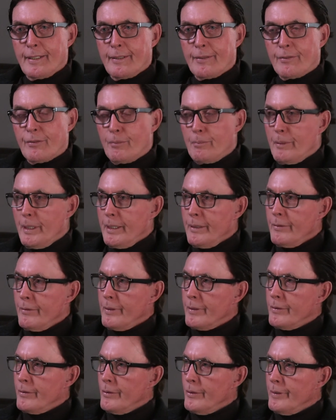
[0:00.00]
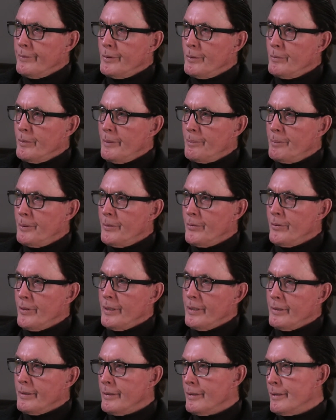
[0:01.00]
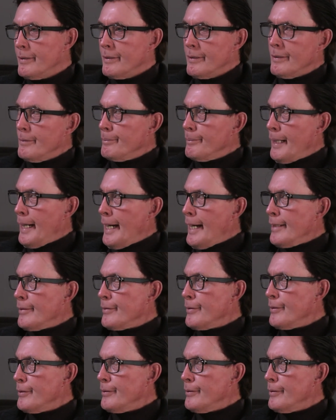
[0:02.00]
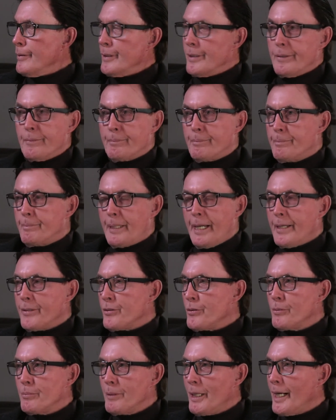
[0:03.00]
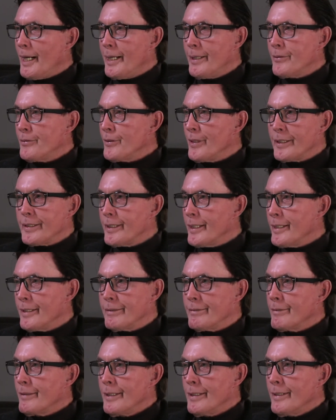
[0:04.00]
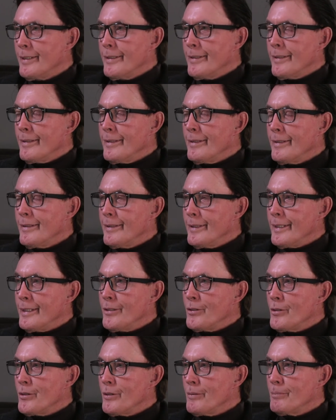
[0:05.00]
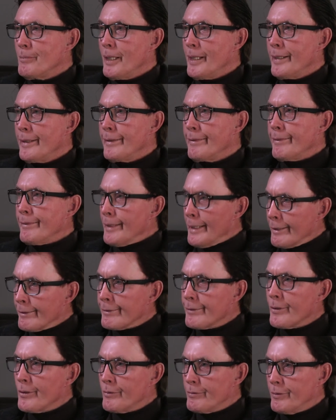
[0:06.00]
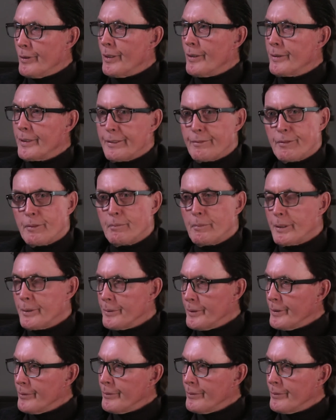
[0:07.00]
it's amazing. Do you ever represent passerbys that get injured by things that are falling from buildings?